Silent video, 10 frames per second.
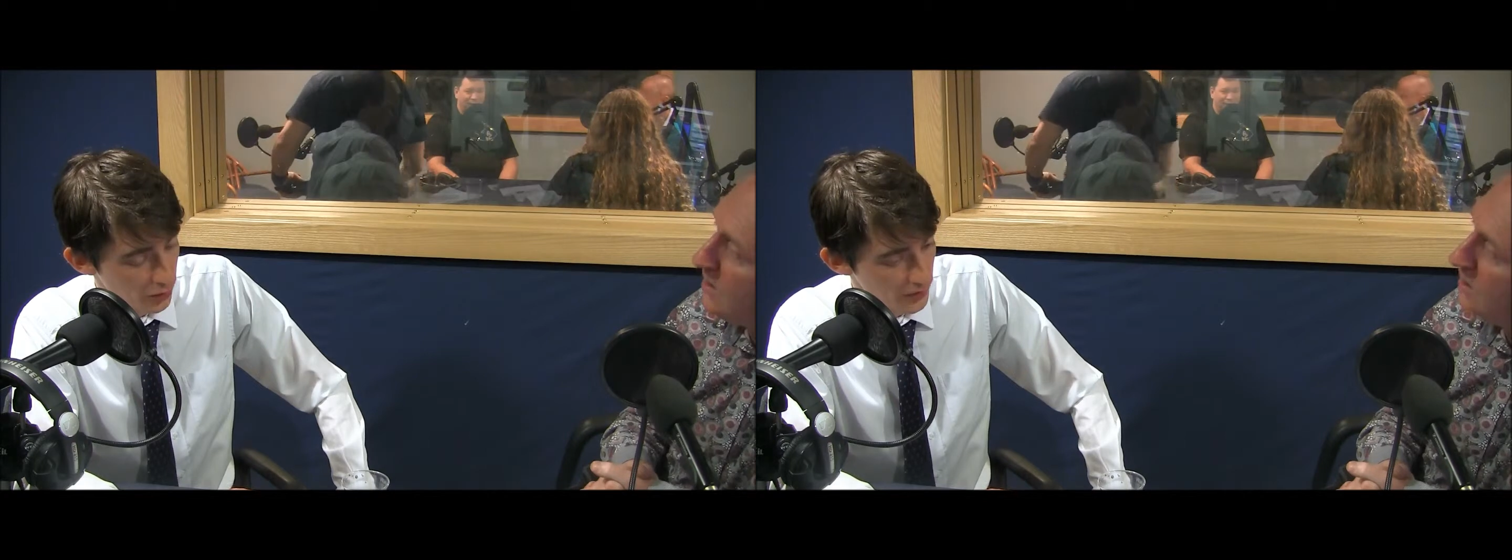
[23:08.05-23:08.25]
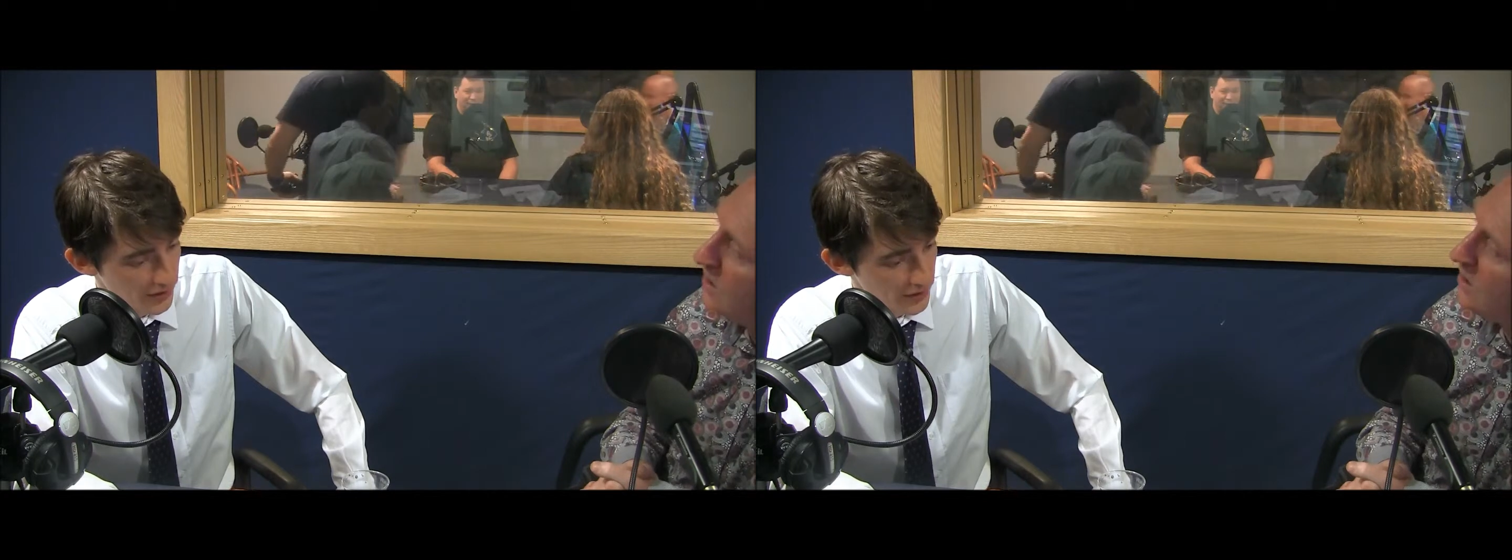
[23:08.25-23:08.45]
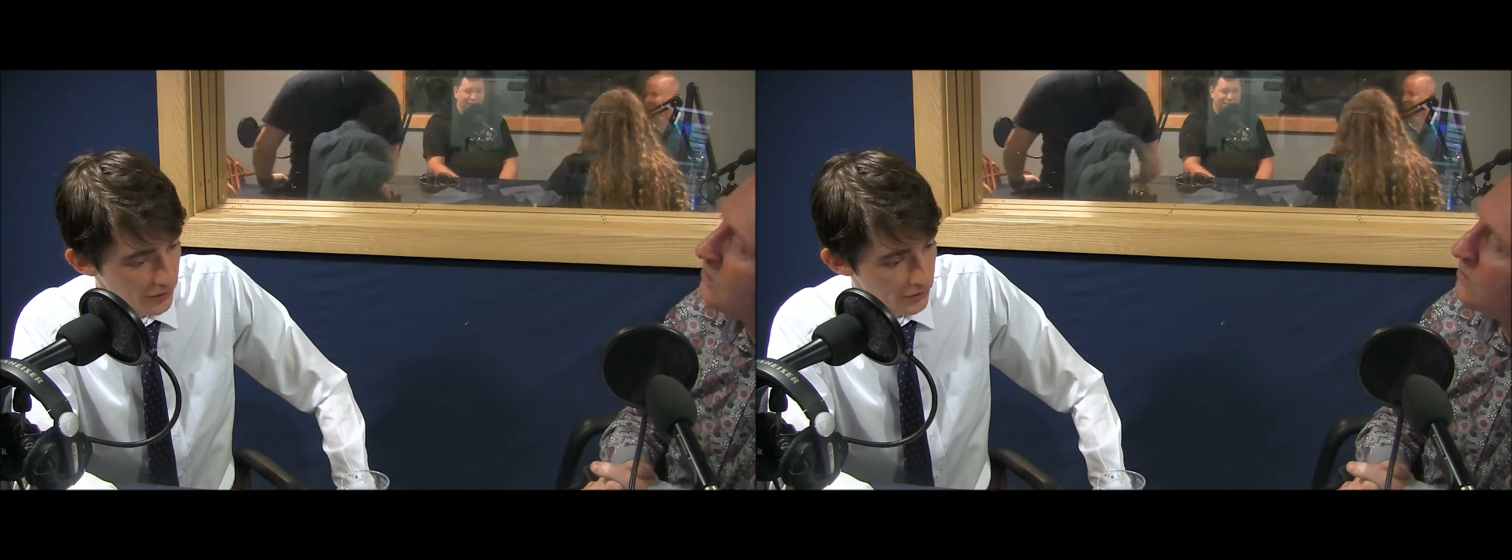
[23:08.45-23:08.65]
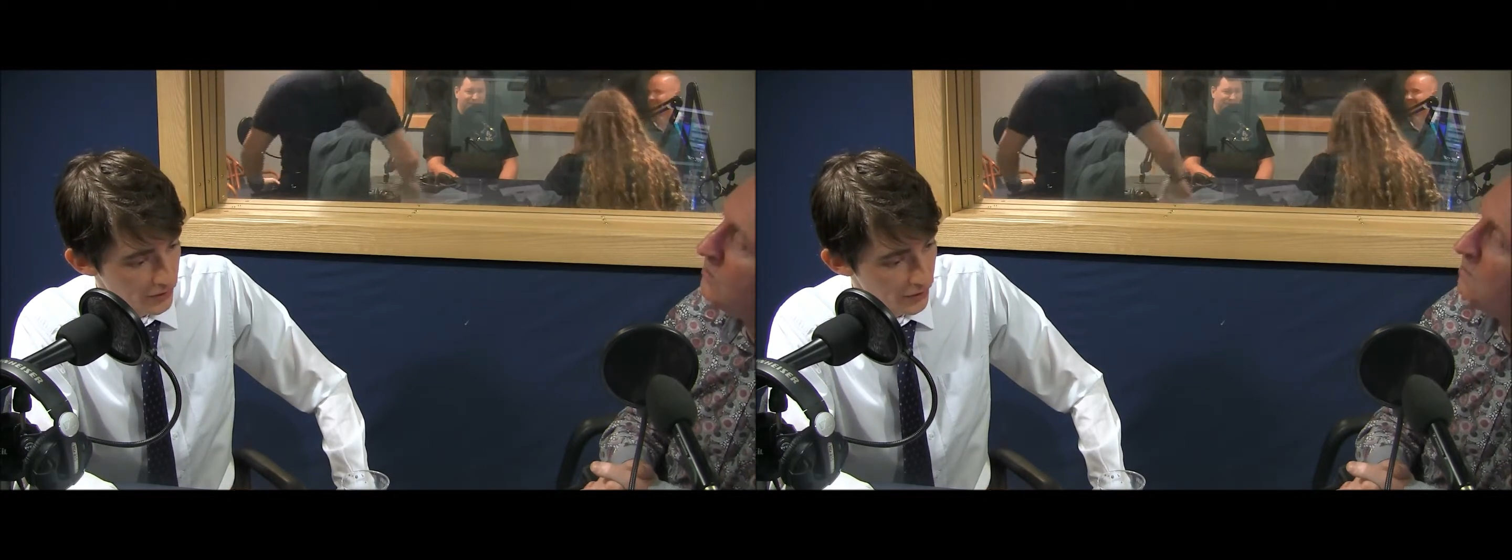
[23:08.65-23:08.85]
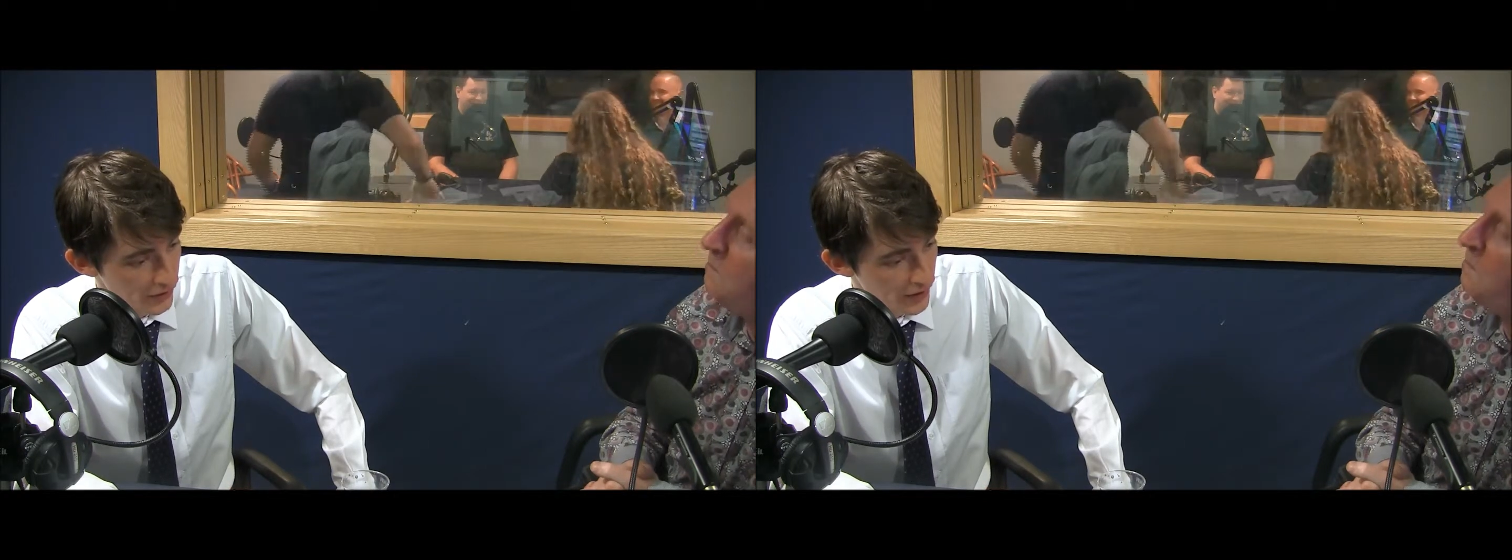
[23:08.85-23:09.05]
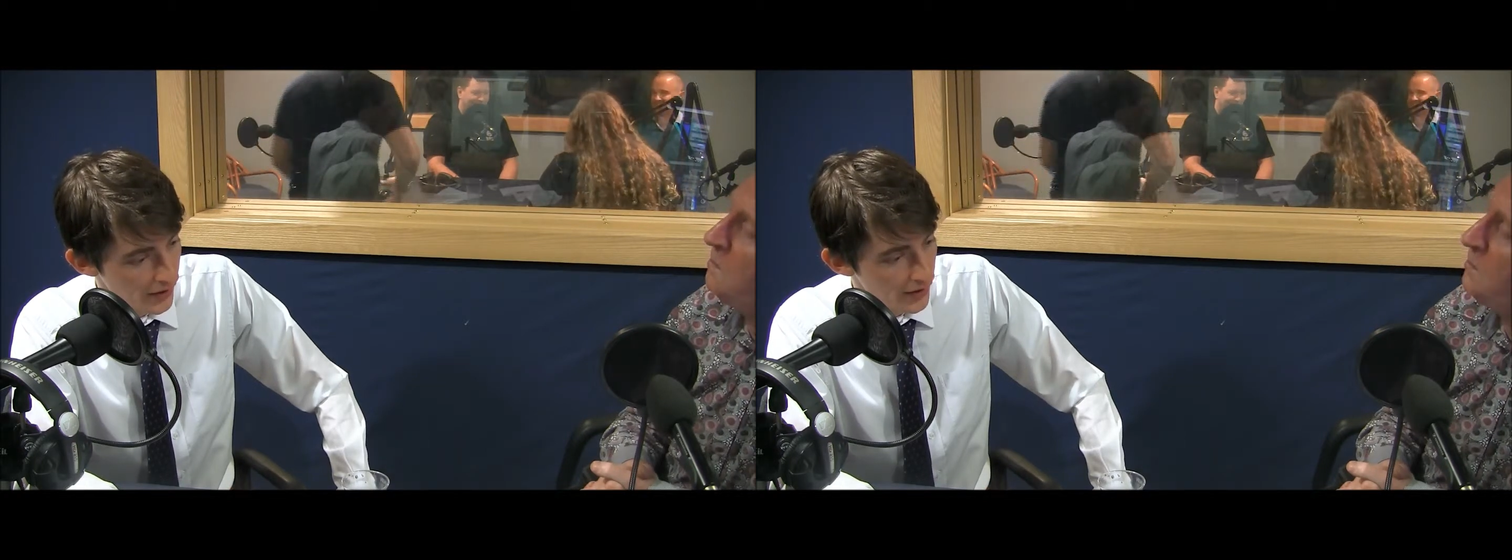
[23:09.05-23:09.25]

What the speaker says: a couple of years ago,